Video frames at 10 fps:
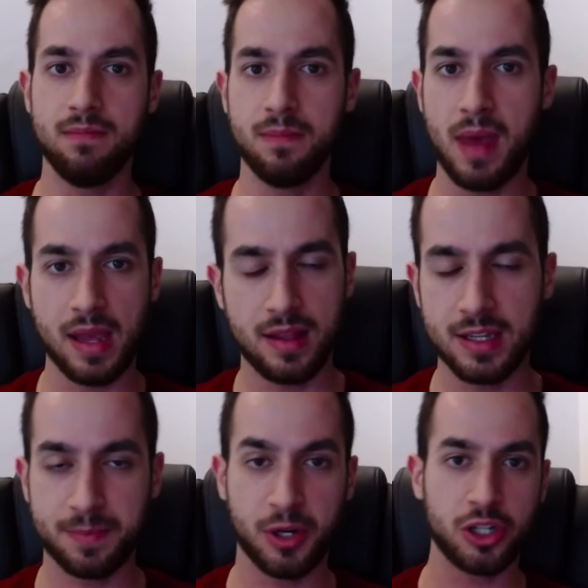make these
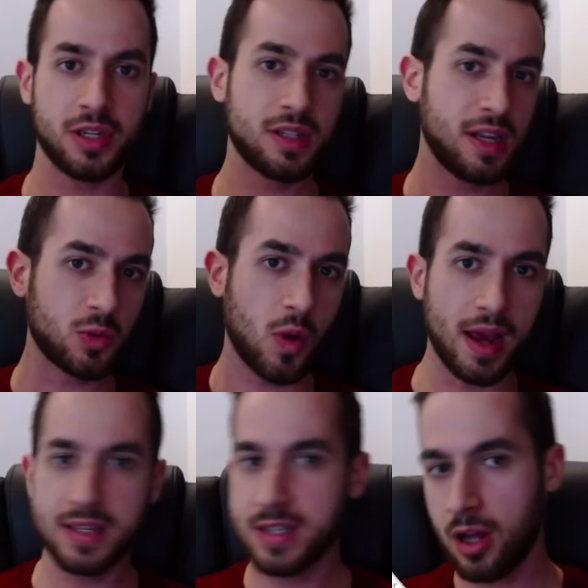purchases, why I
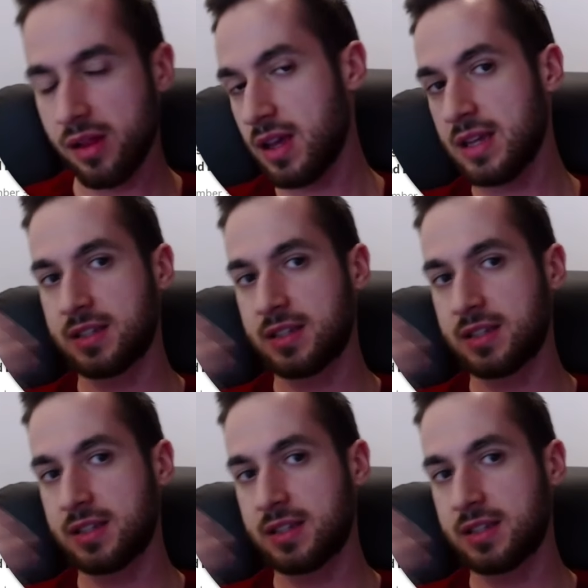sell these.